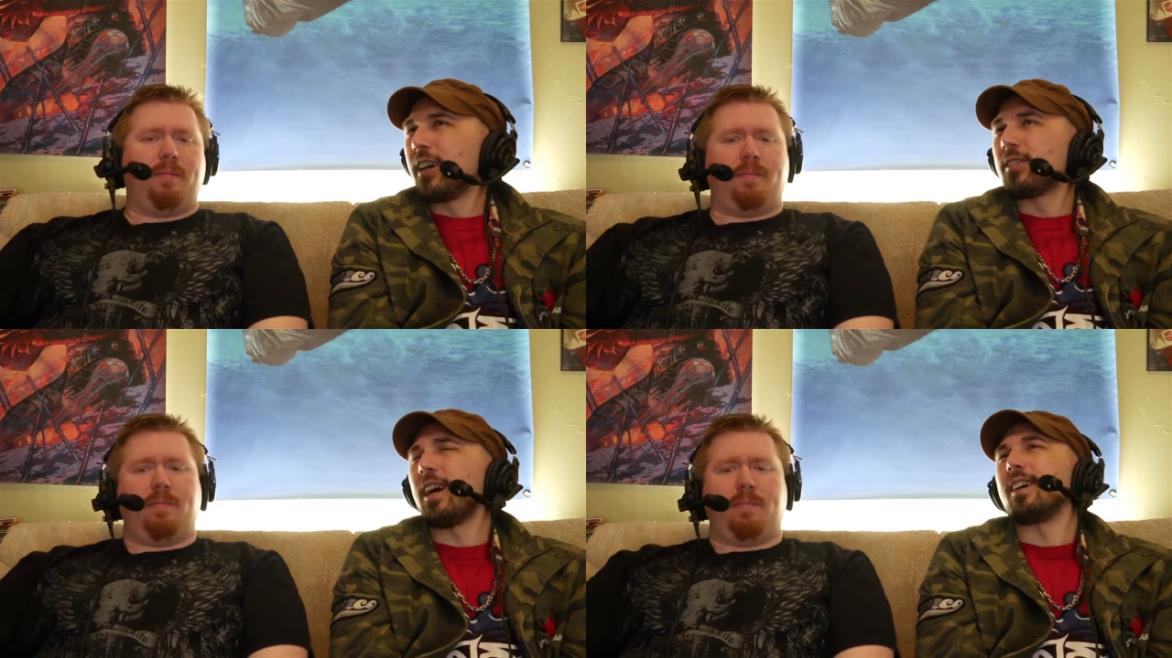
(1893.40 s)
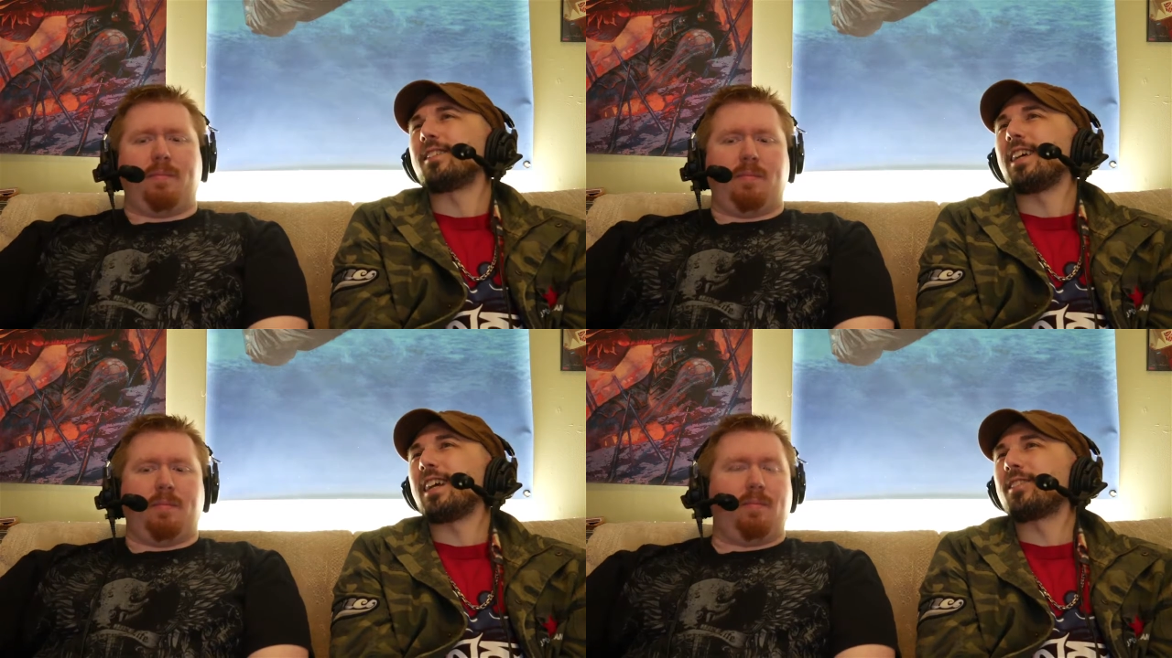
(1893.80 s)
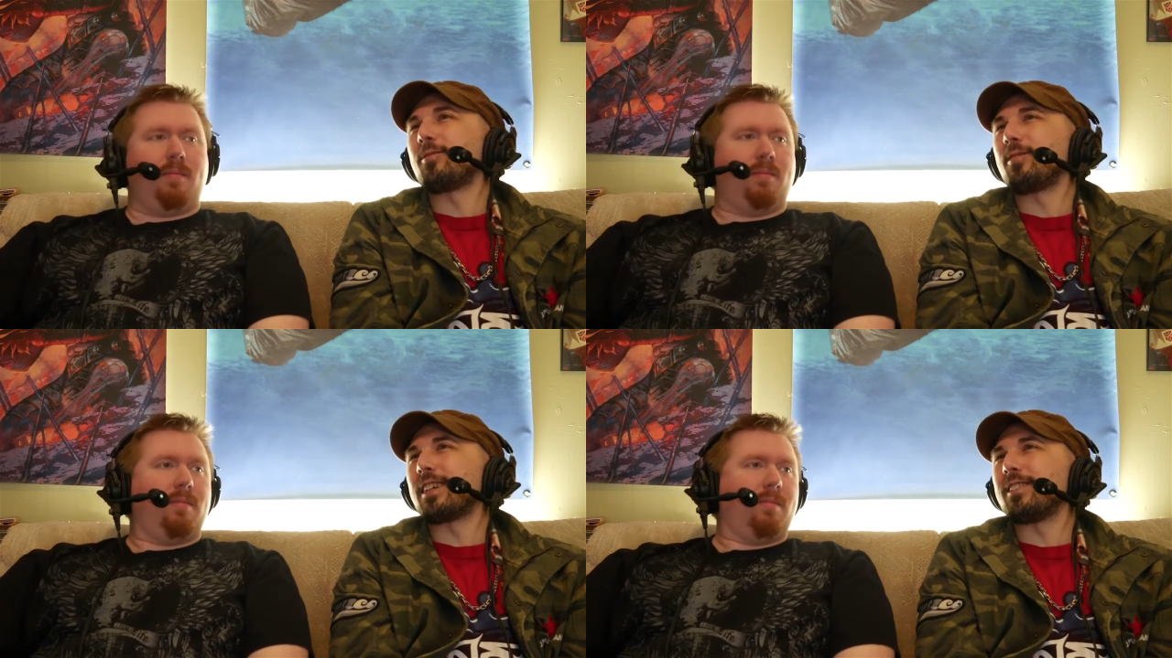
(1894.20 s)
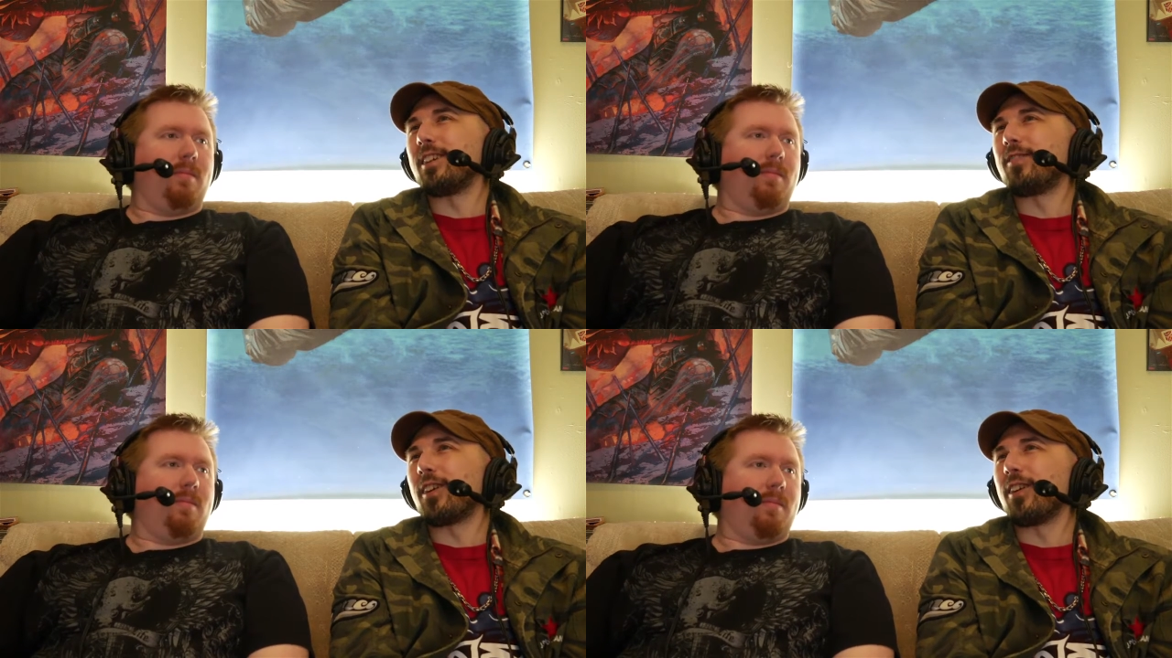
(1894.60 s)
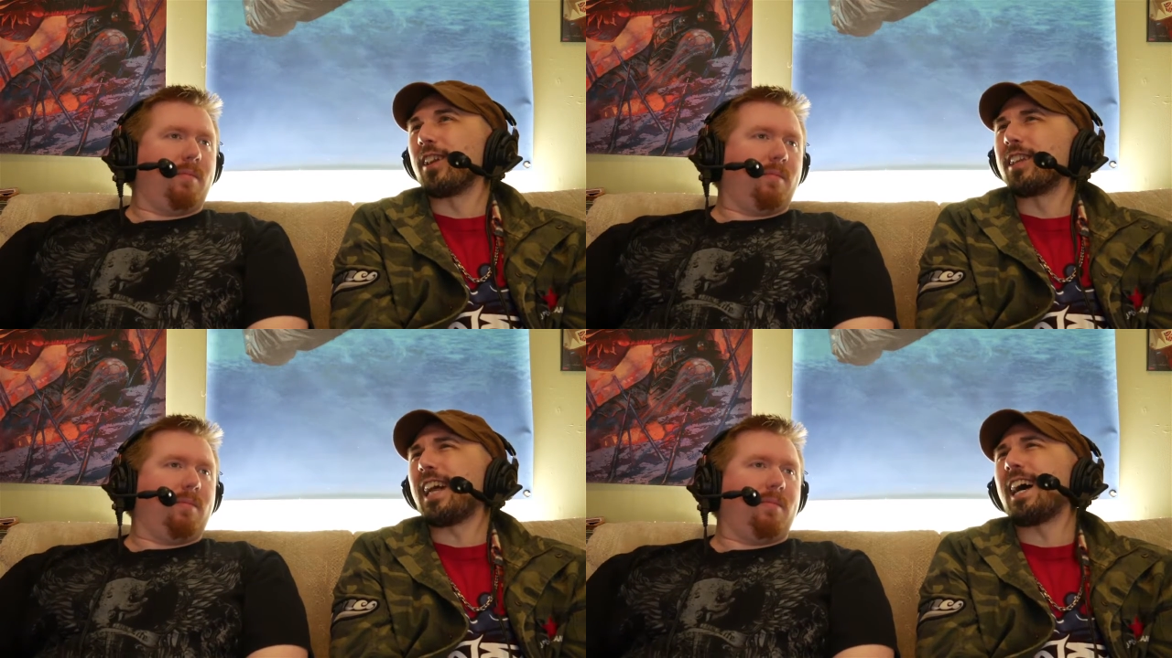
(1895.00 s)
Speaker 1: goes ah it stands to reason if you're an
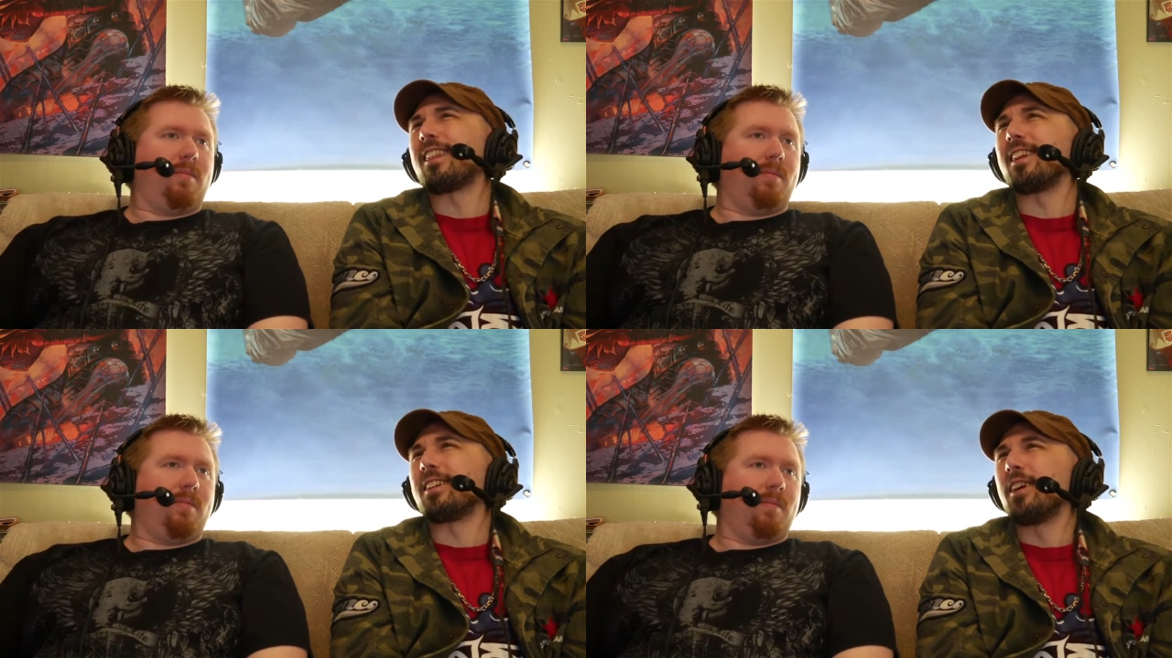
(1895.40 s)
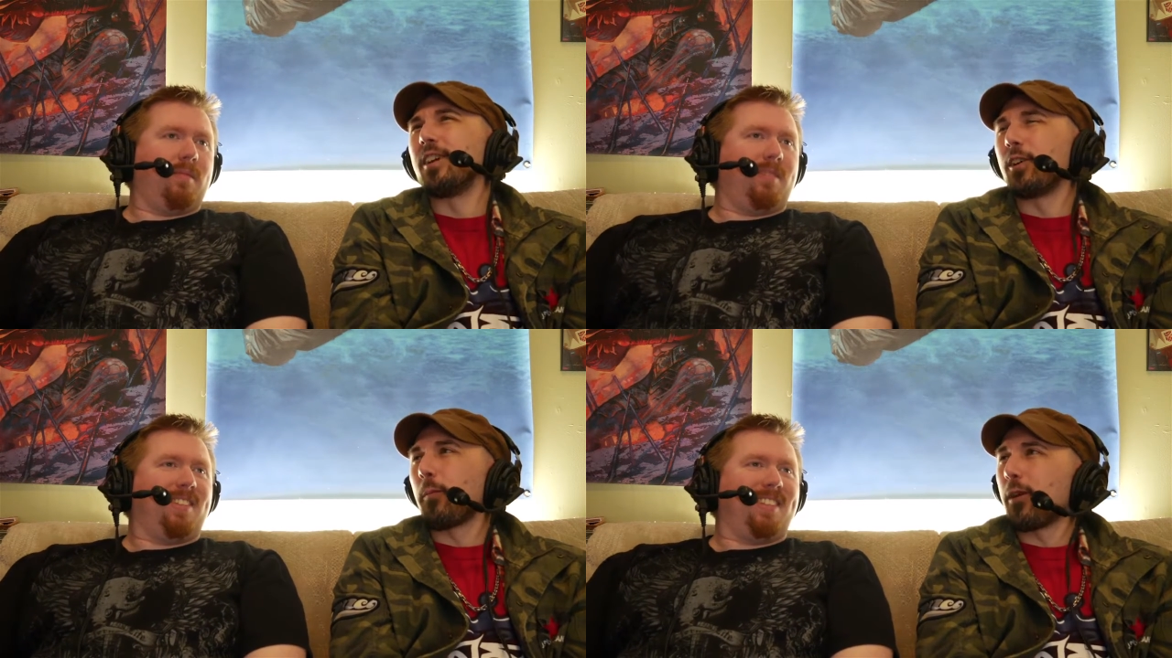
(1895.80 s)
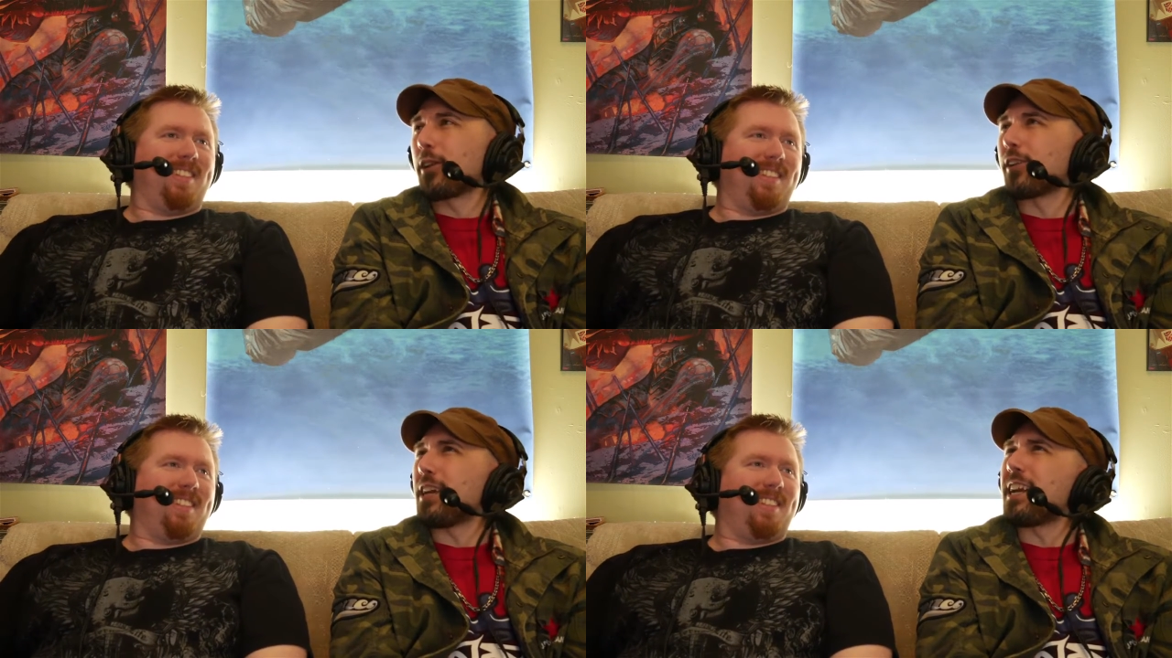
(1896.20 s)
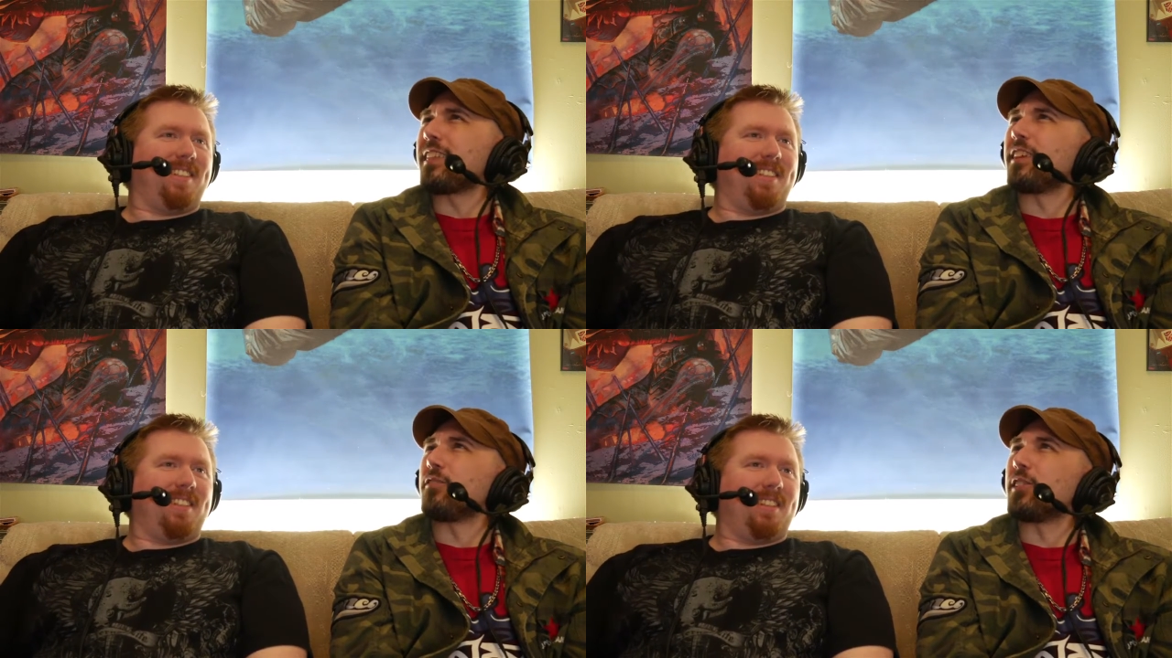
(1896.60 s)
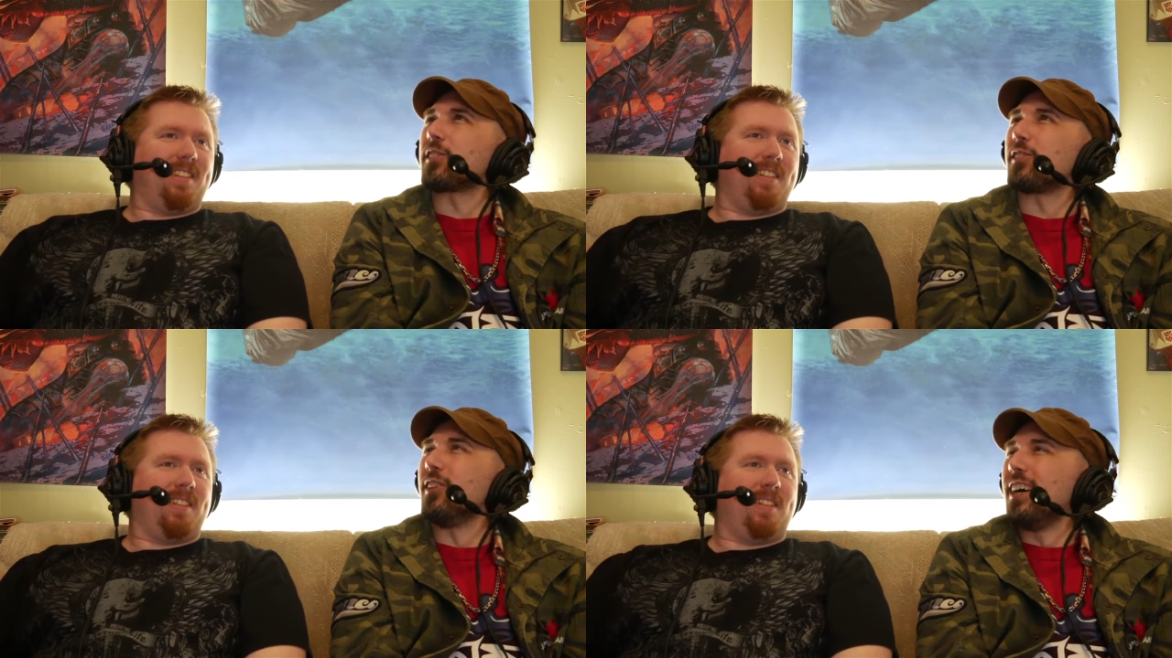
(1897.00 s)
elite athlete you're you're pretty good at anything
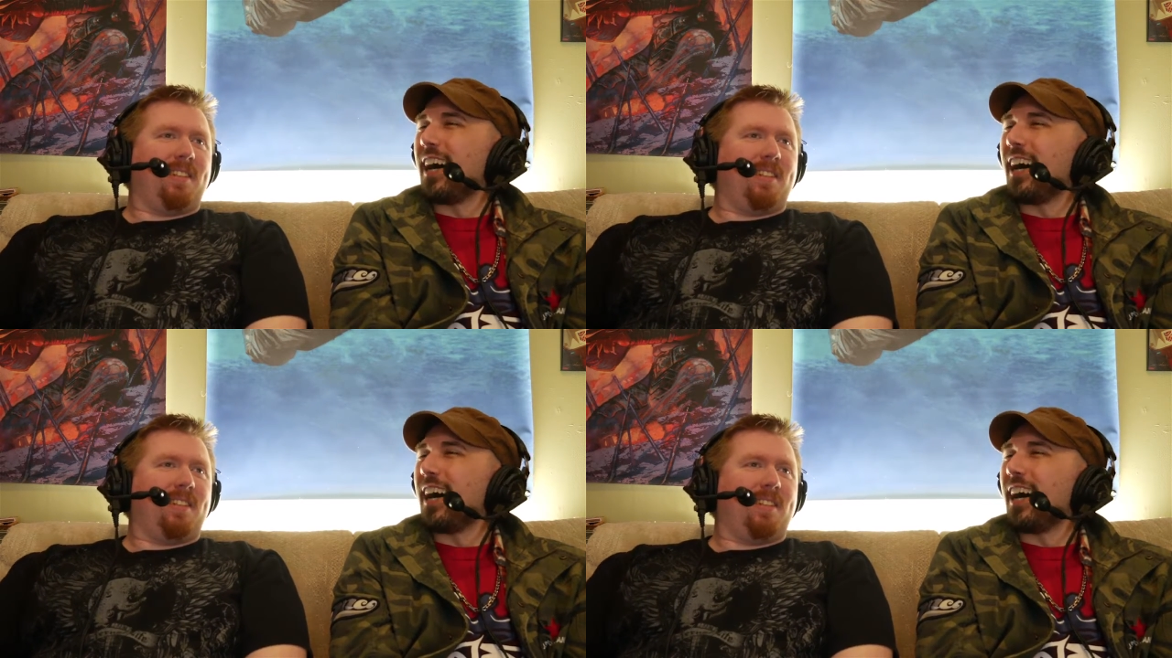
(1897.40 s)
physical.